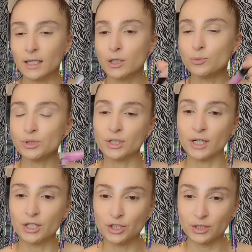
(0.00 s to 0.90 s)

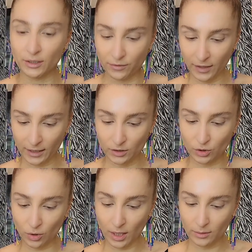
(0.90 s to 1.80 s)
illumination effect.
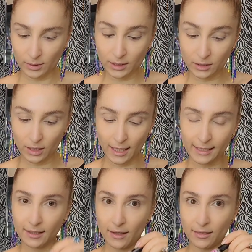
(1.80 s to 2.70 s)
So I really
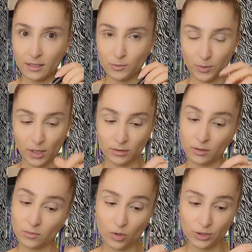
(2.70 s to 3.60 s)
like this
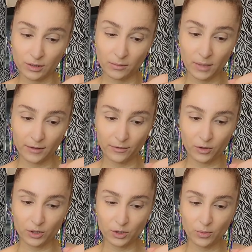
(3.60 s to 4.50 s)
product more than my
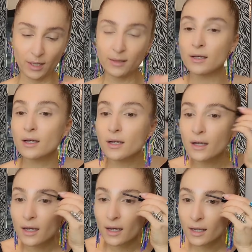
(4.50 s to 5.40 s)
first one,
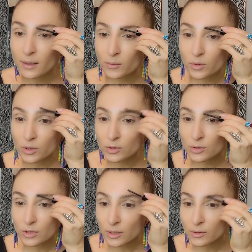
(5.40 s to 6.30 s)
and I'm going
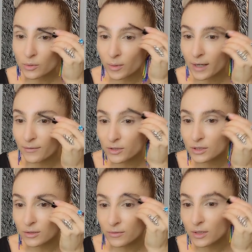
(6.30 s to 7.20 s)
to tell you why.
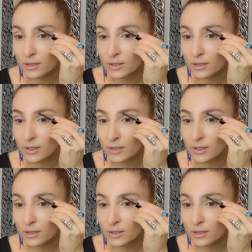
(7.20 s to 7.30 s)
First of